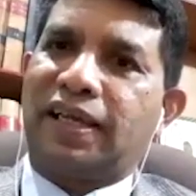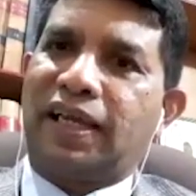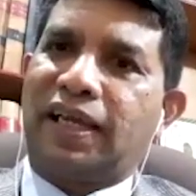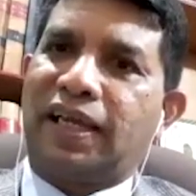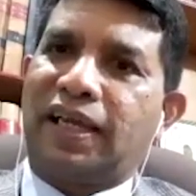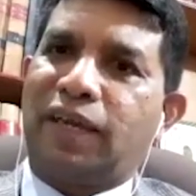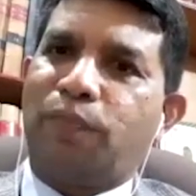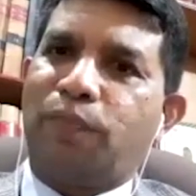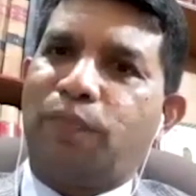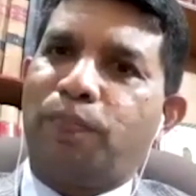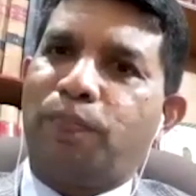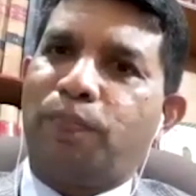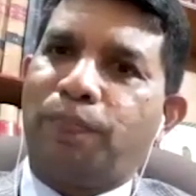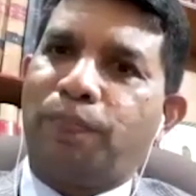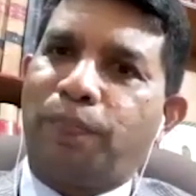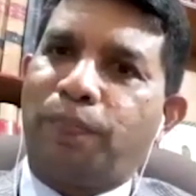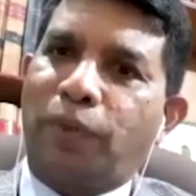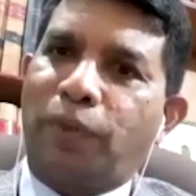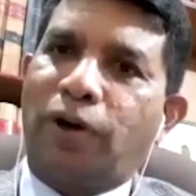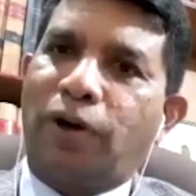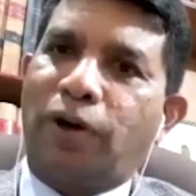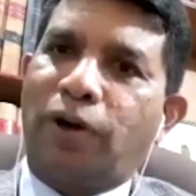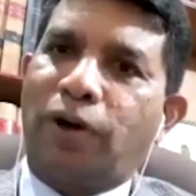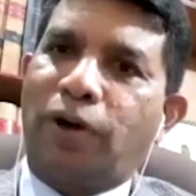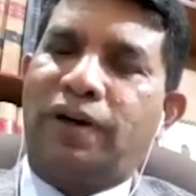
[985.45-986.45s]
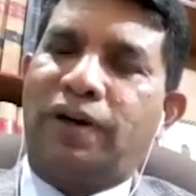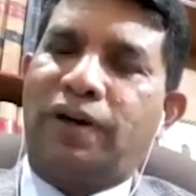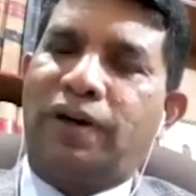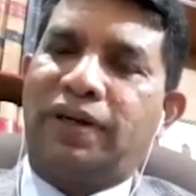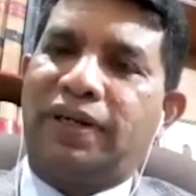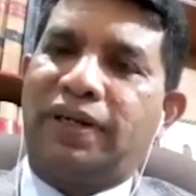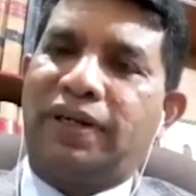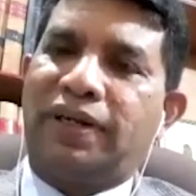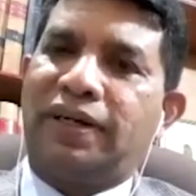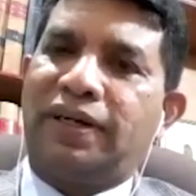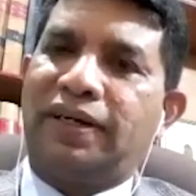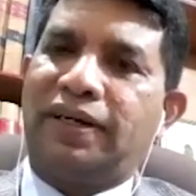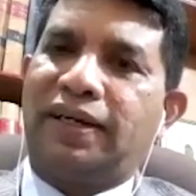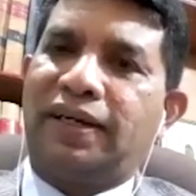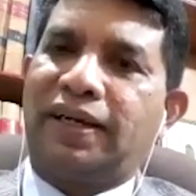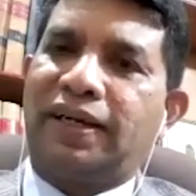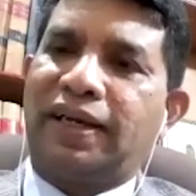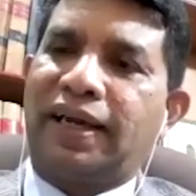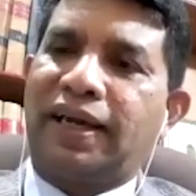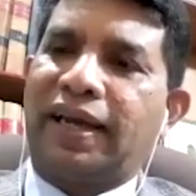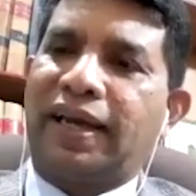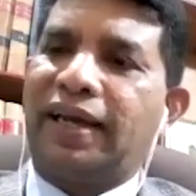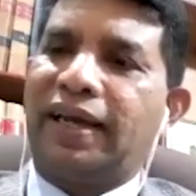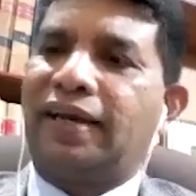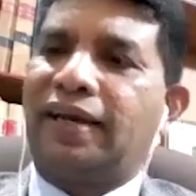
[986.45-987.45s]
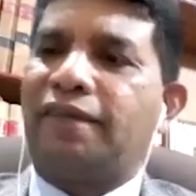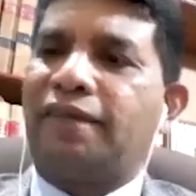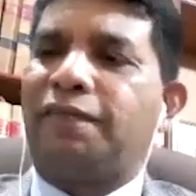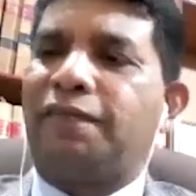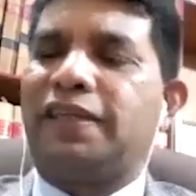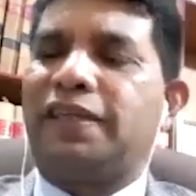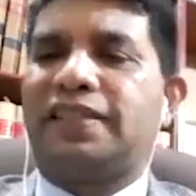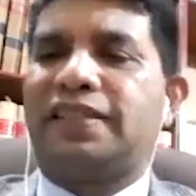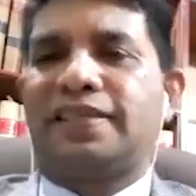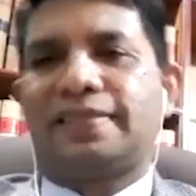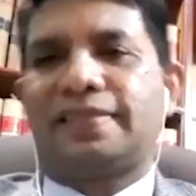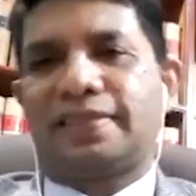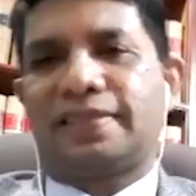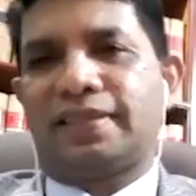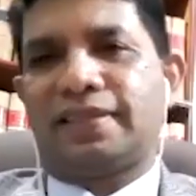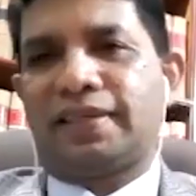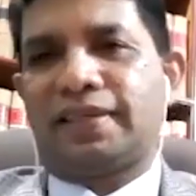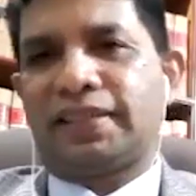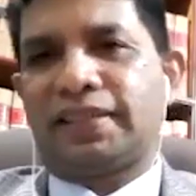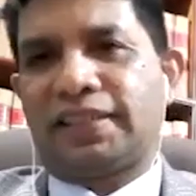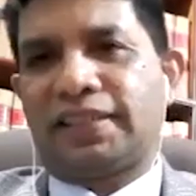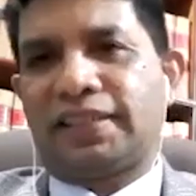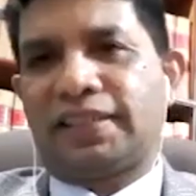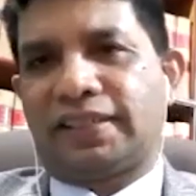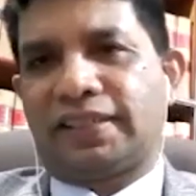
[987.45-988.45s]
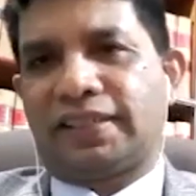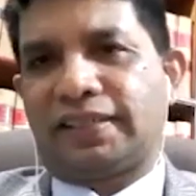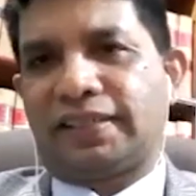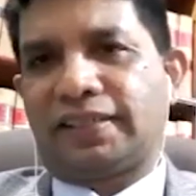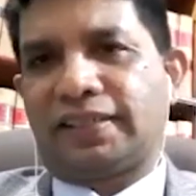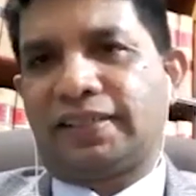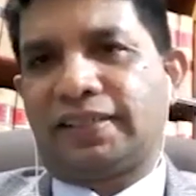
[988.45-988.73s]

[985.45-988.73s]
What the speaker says: important and which is urgent.